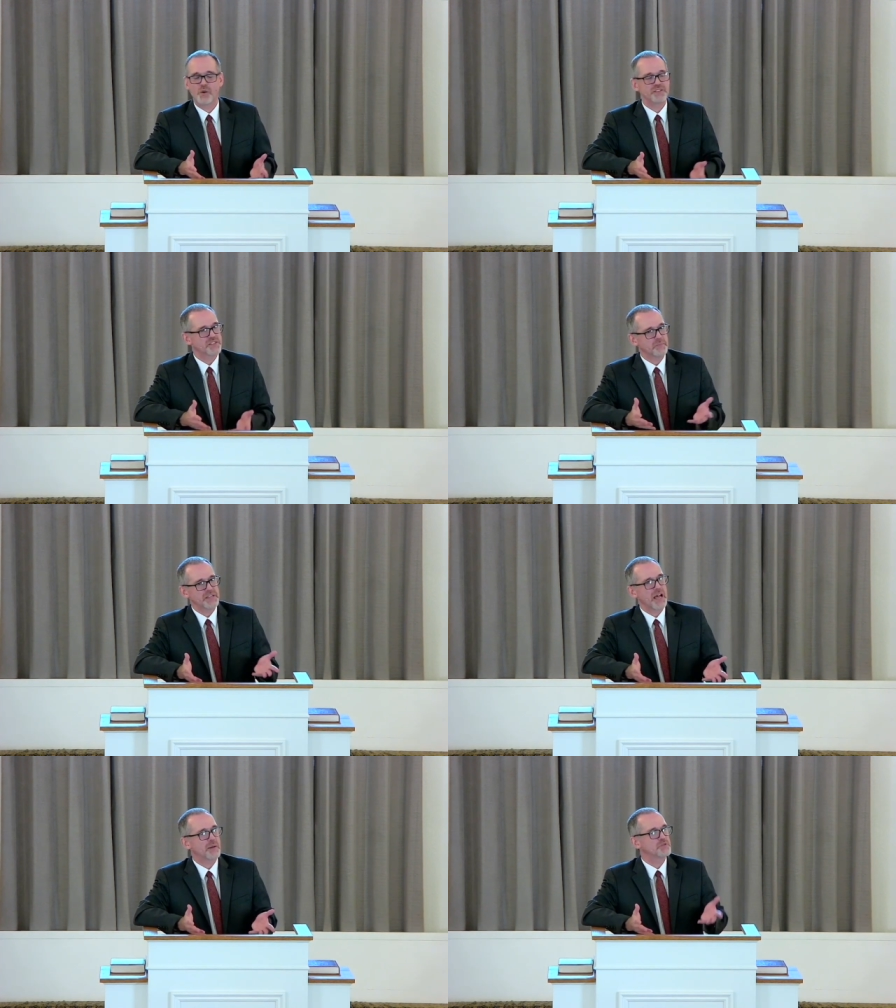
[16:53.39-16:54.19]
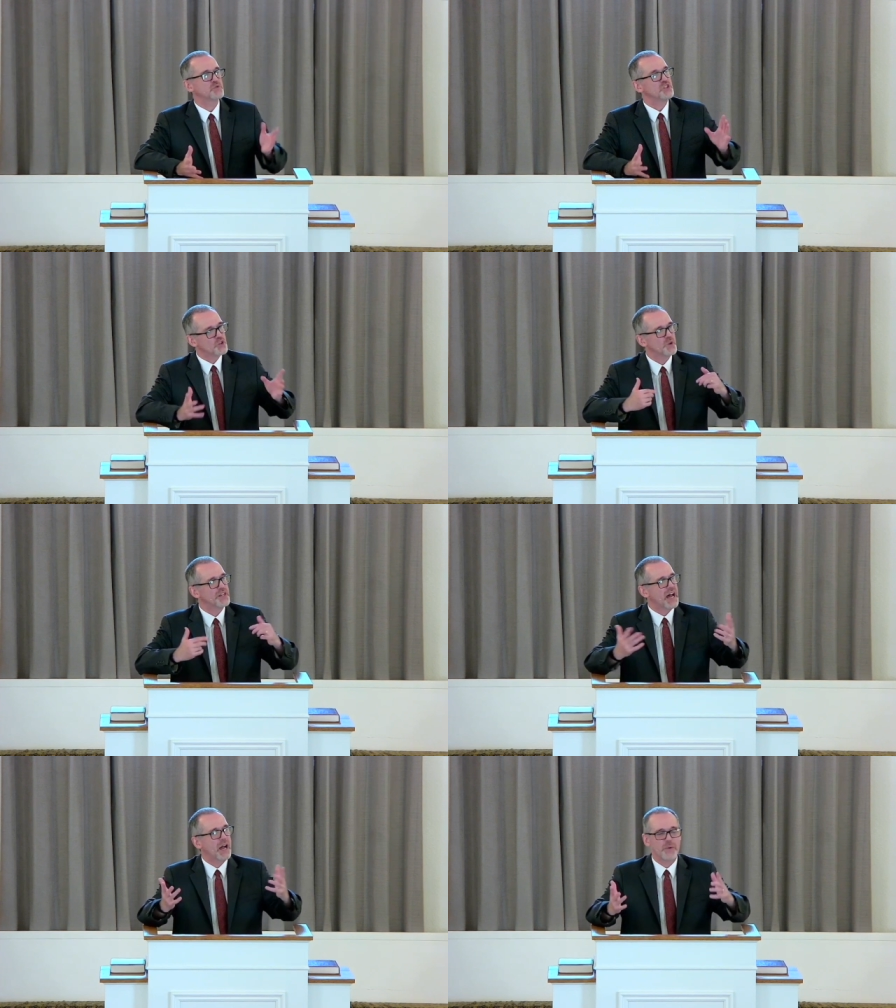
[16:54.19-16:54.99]
And sometimes you and
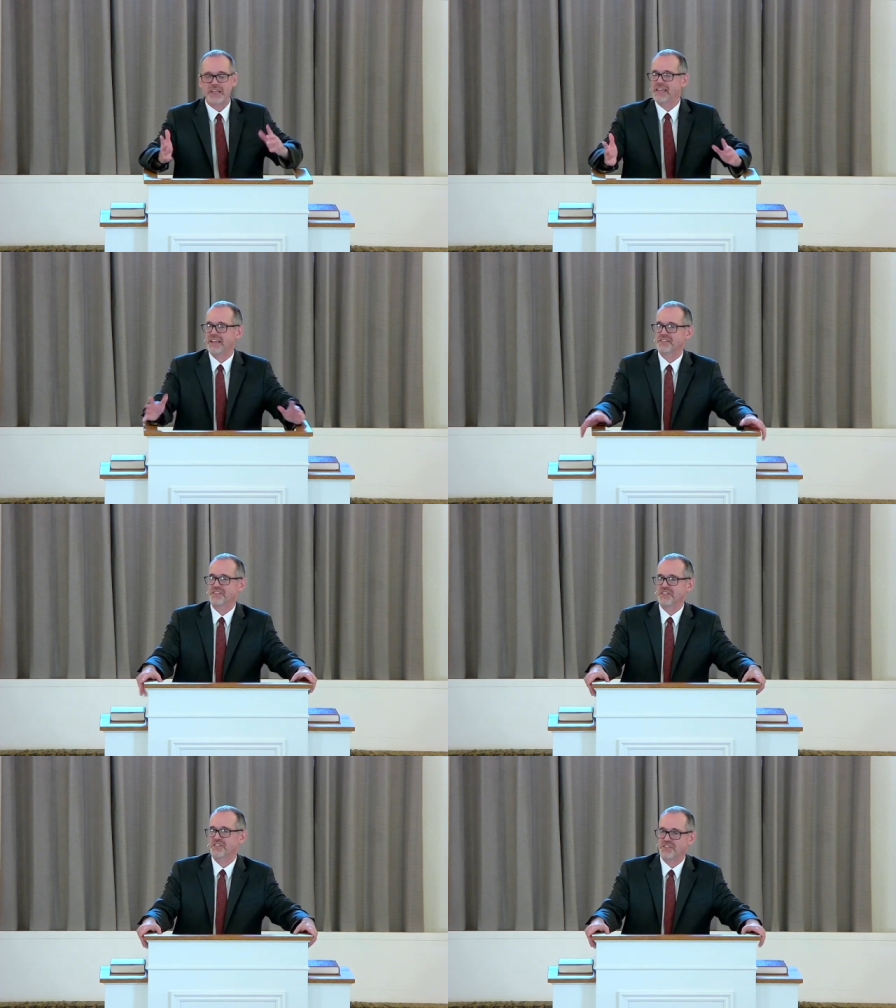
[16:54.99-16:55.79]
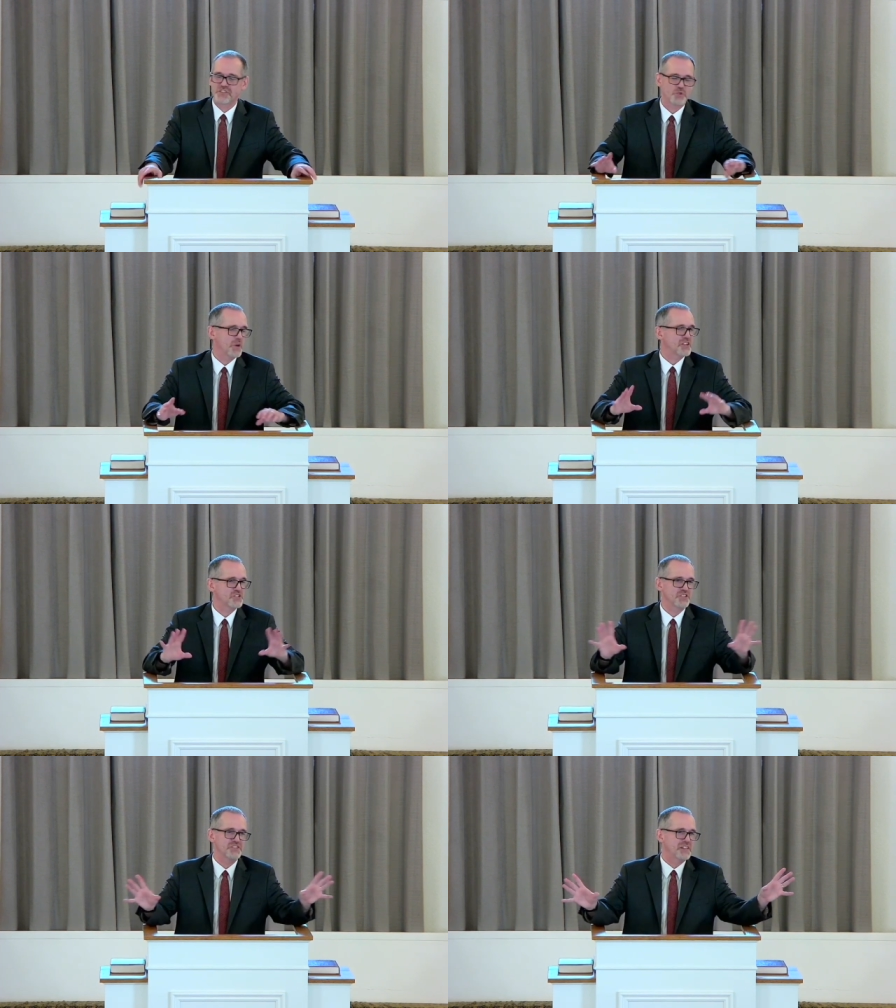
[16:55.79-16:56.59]
I, we get into these
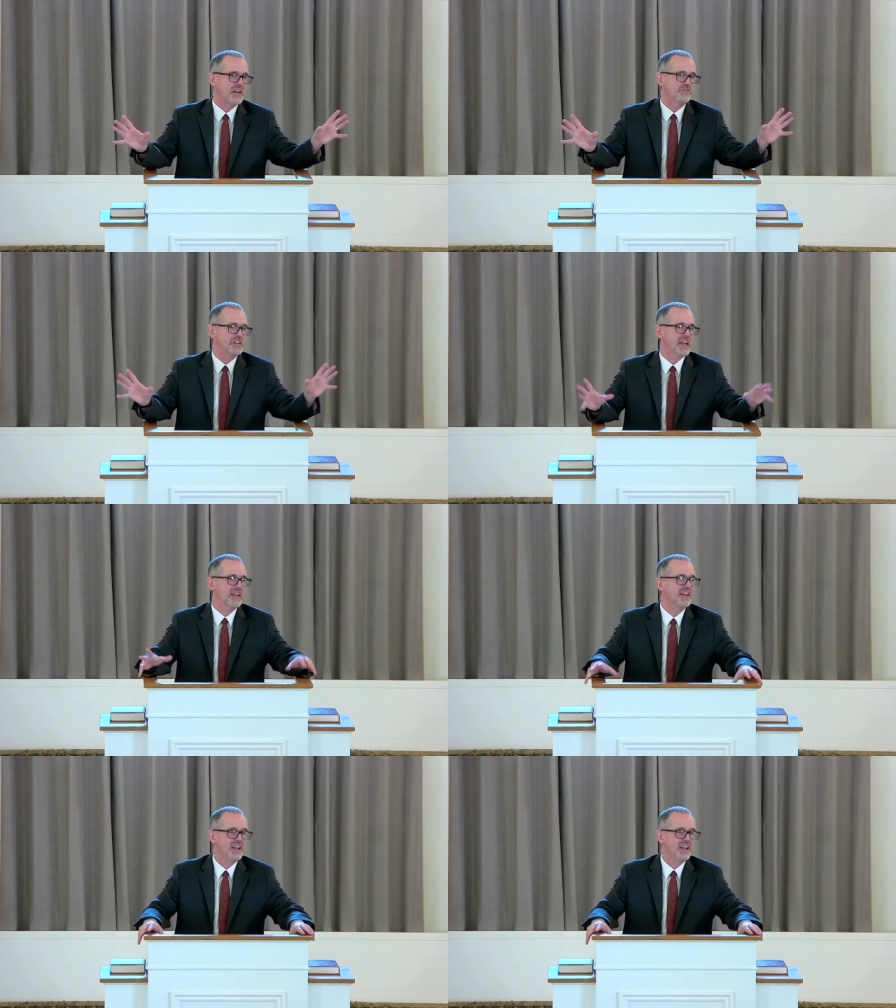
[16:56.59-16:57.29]
situations in everyday